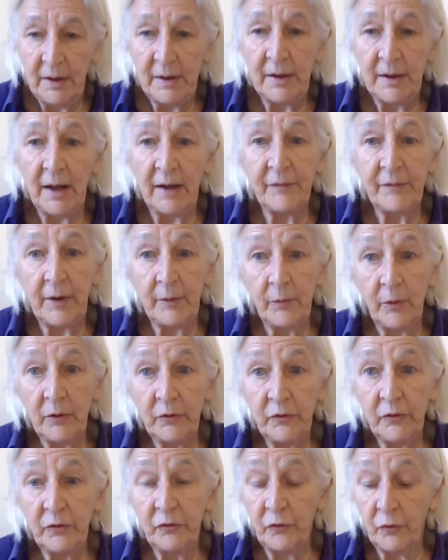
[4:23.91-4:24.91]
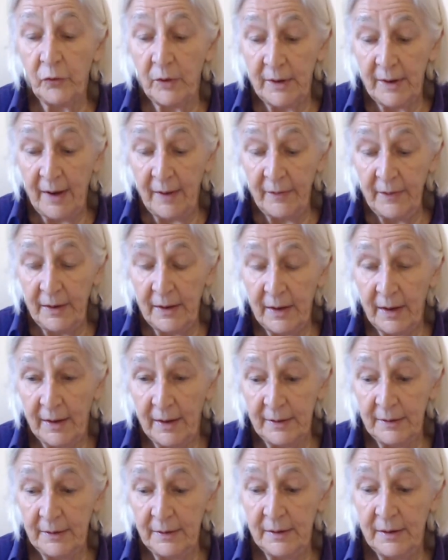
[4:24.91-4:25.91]
Now if I want to draw another
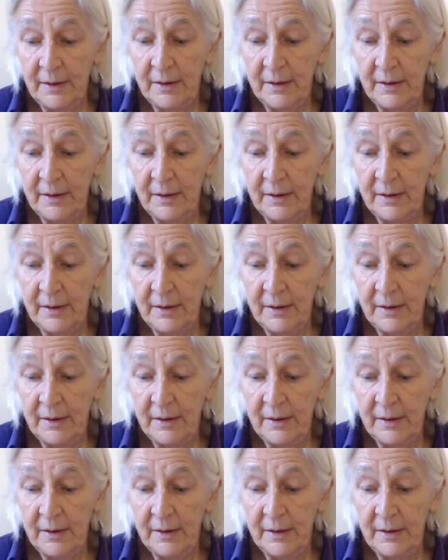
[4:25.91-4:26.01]
line,